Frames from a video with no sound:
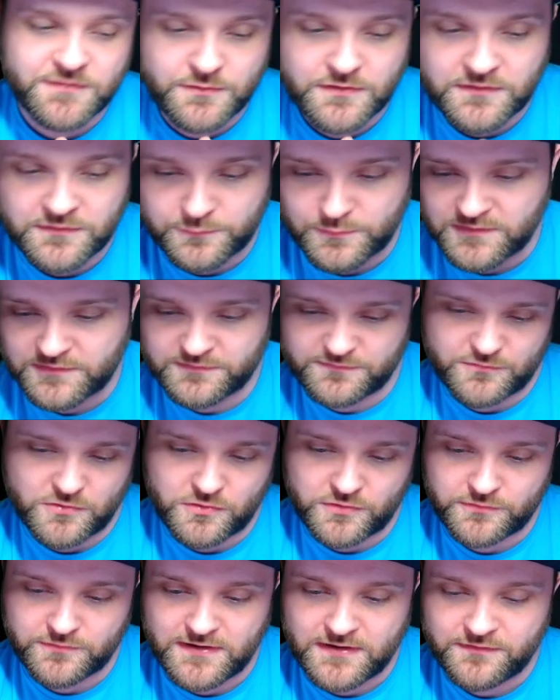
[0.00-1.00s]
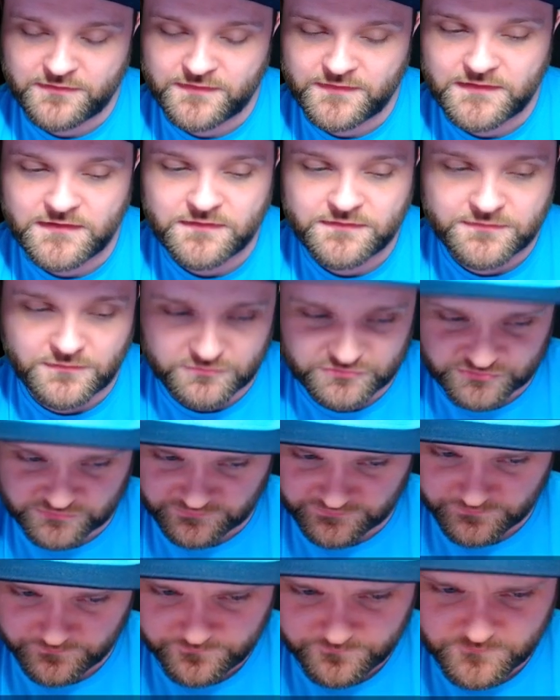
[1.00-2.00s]
as well as rolling around in the
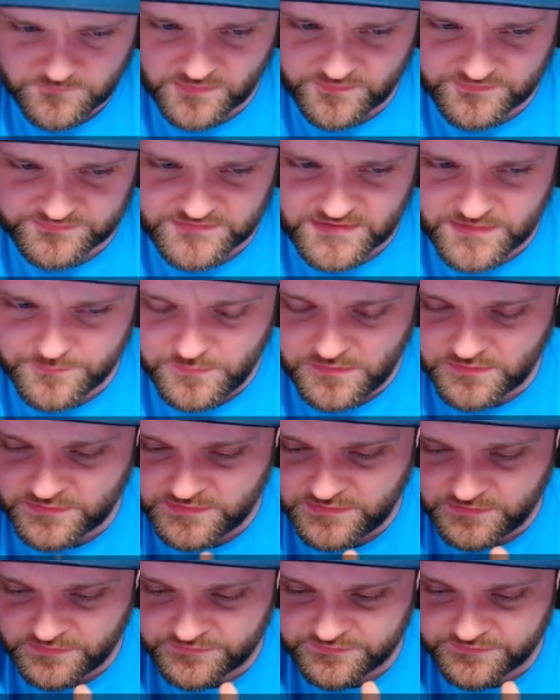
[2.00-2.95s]
socials on the sidebar here.